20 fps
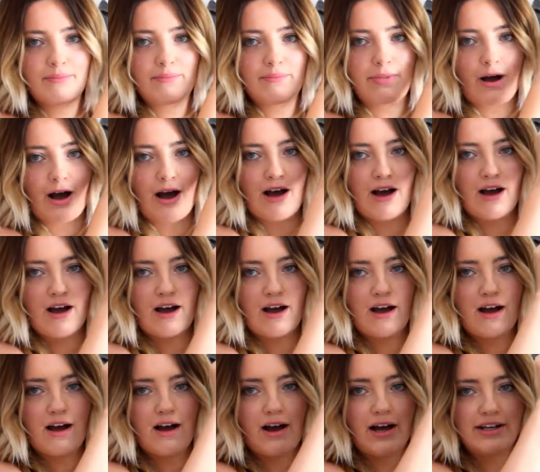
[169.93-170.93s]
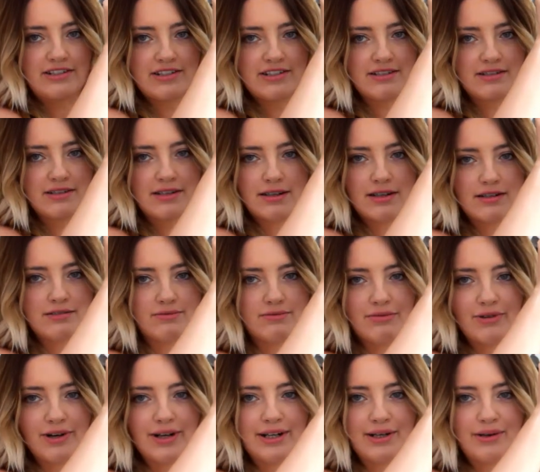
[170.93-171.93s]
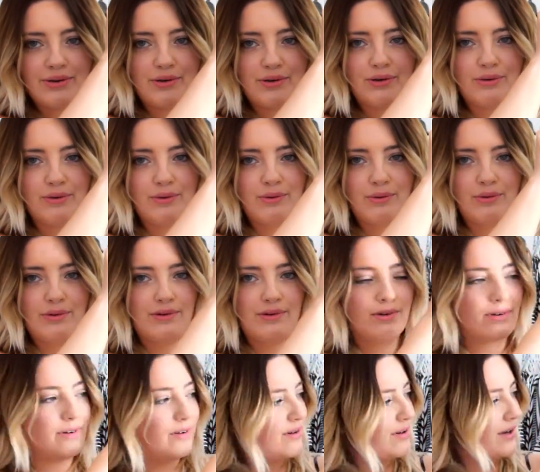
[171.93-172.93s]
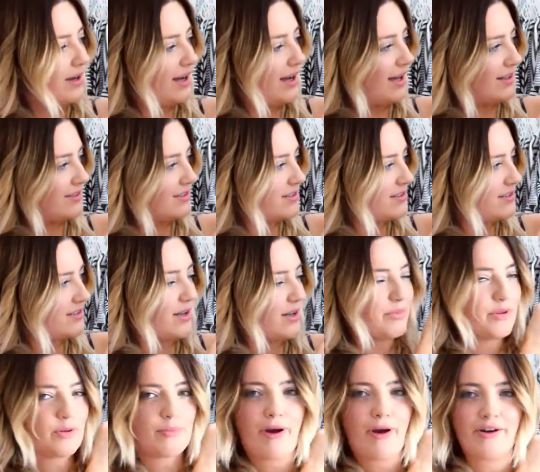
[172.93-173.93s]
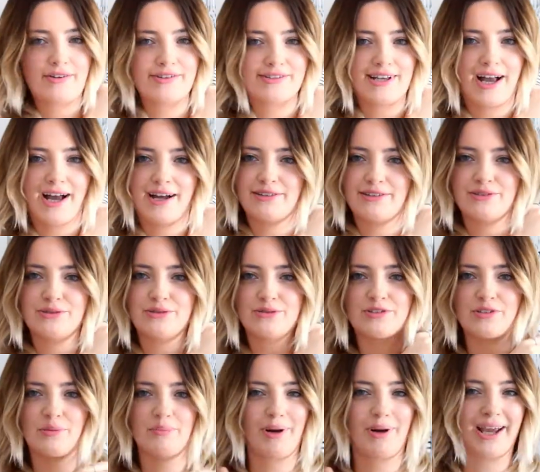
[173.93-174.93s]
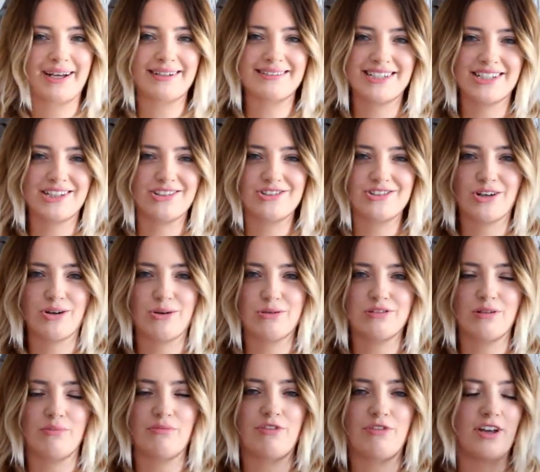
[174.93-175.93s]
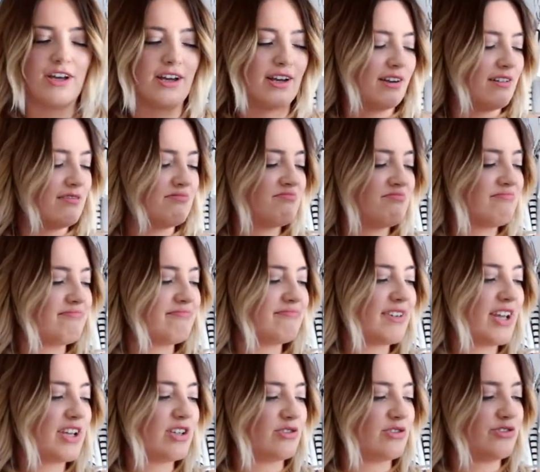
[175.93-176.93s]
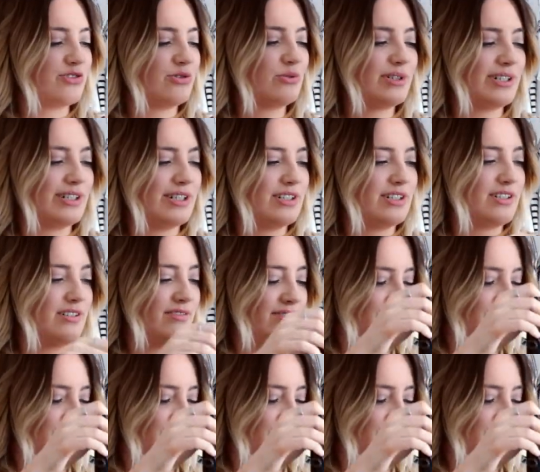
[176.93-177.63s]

but I just think it's really cool. And just like with a pair of sandals, a black t-shirt or something, you're sorted.